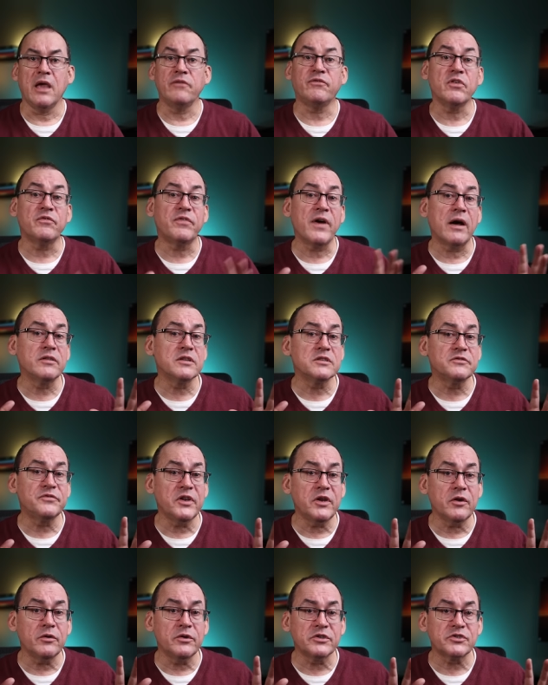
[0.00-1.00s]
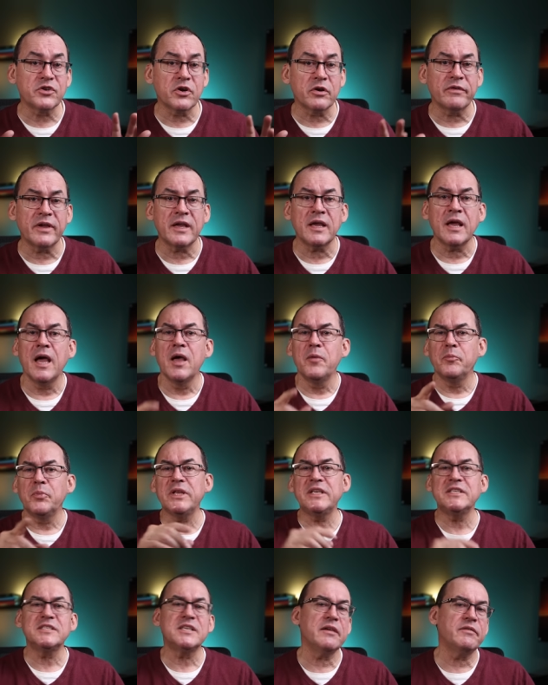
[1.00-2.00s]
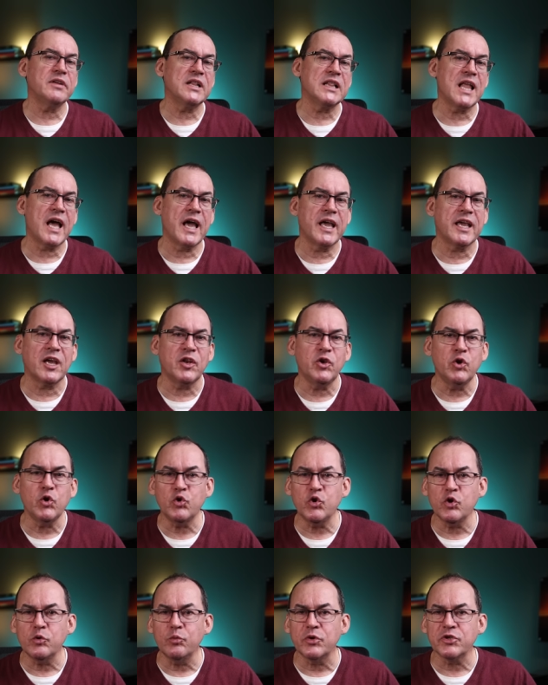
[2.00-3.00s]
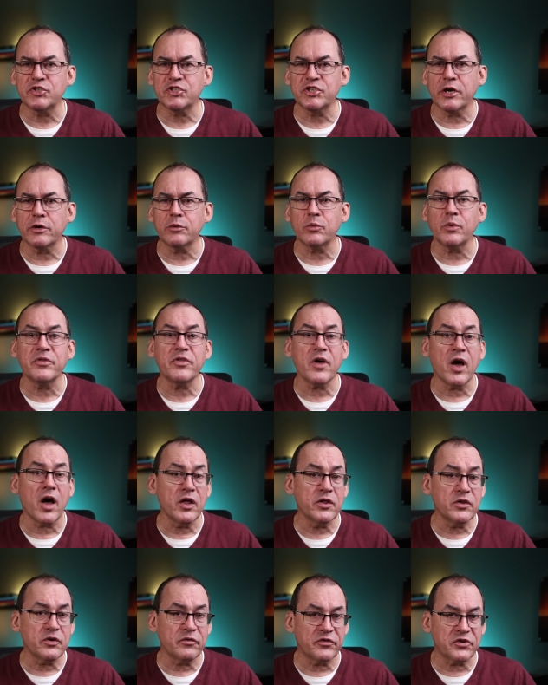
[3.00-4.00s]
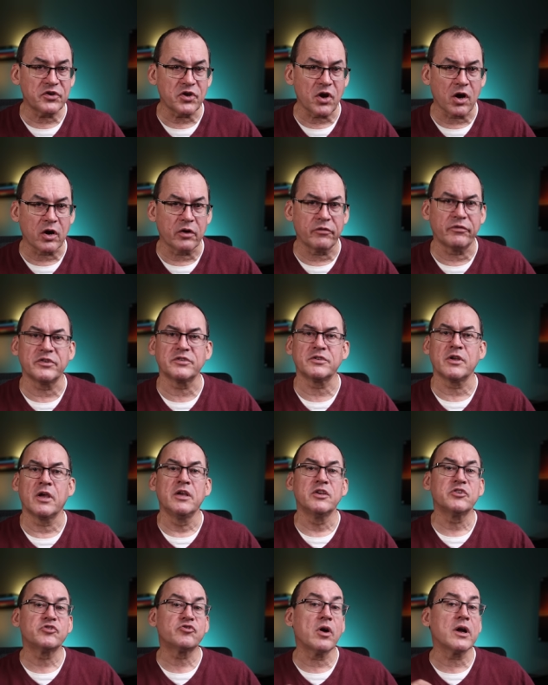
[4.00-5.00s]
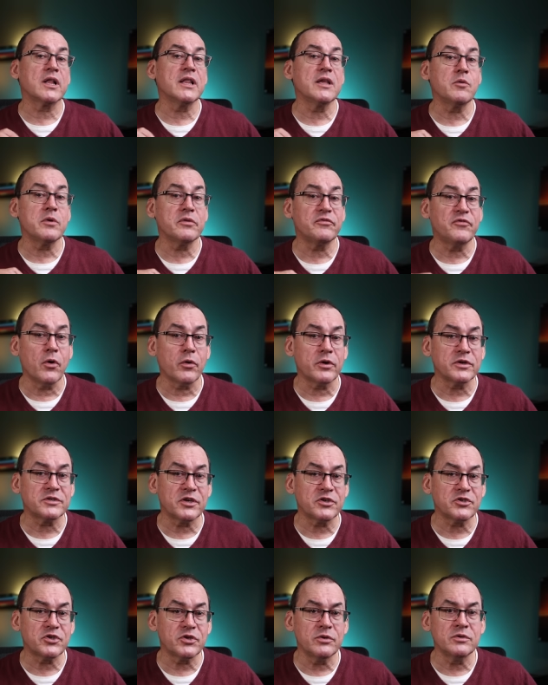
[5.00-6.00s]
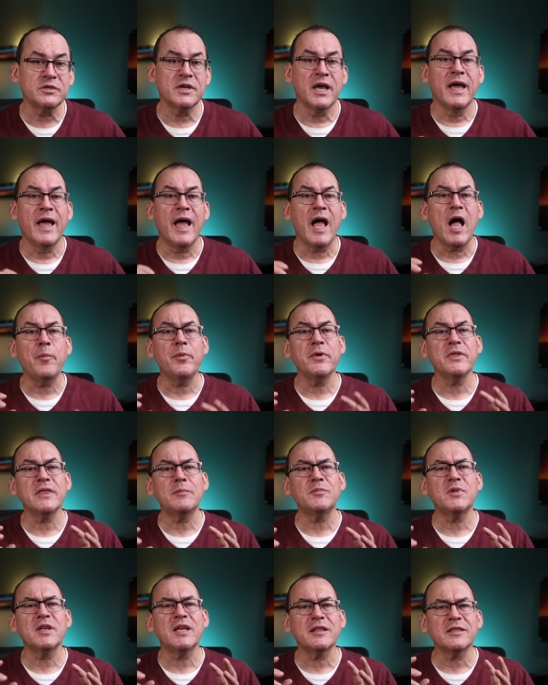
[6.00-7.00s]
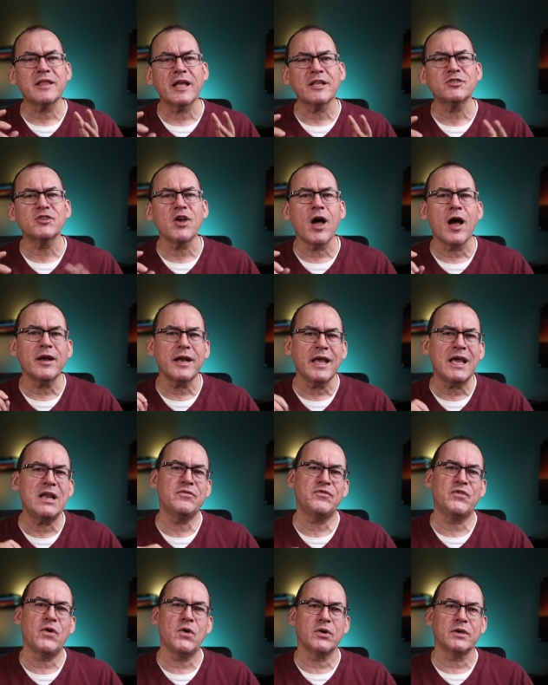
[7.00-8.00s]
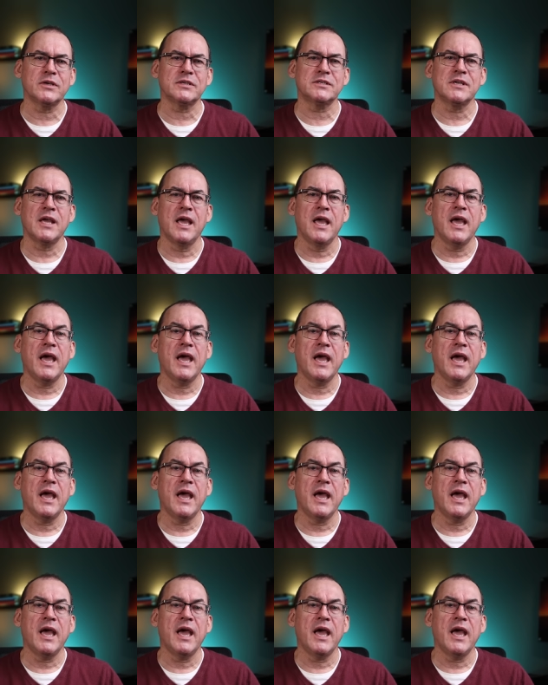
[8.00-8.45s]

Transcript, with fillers: If you found this video deserving, please give it a like and YouTube will share it with other photographers struggling with focus issues, helping them to get that shot in focus.